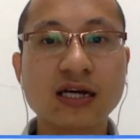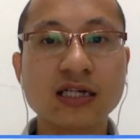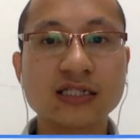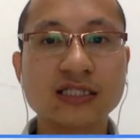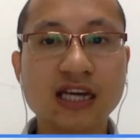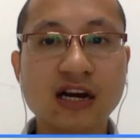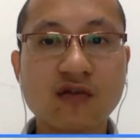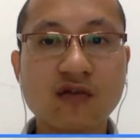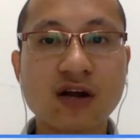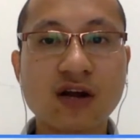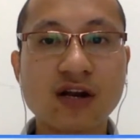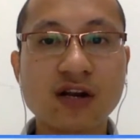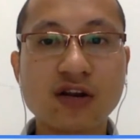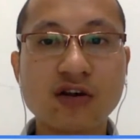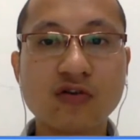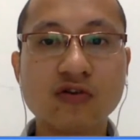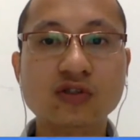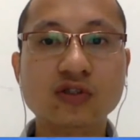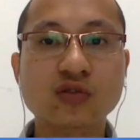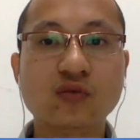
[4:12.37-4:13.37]
Self one
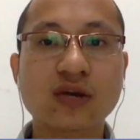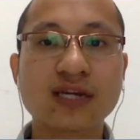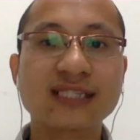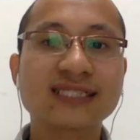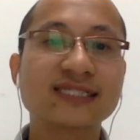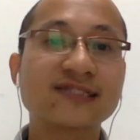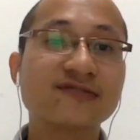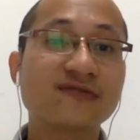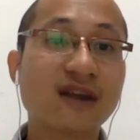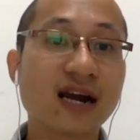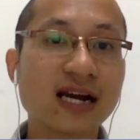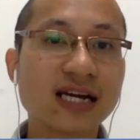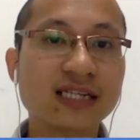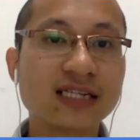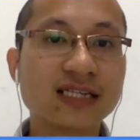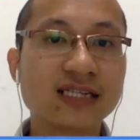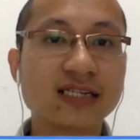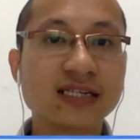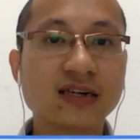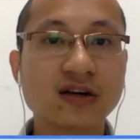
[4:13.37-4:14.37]
knows what is
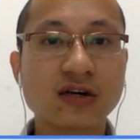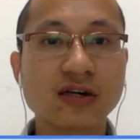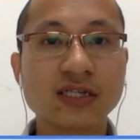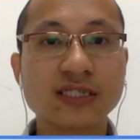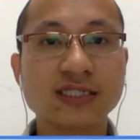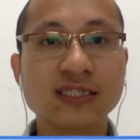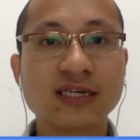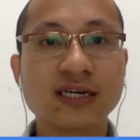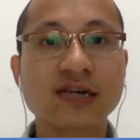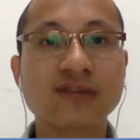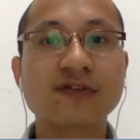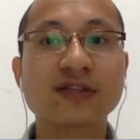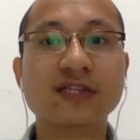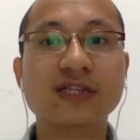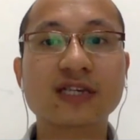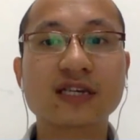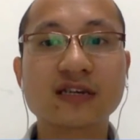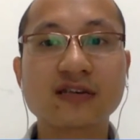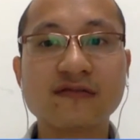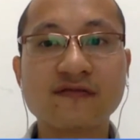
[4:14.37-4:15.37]
right, or is a
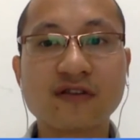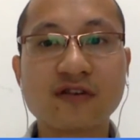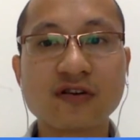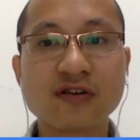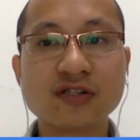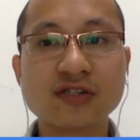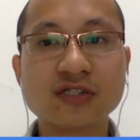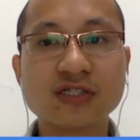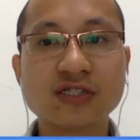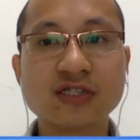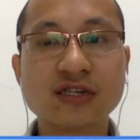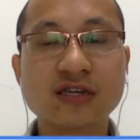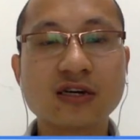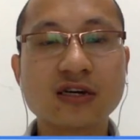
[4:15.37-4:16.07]
critical voice.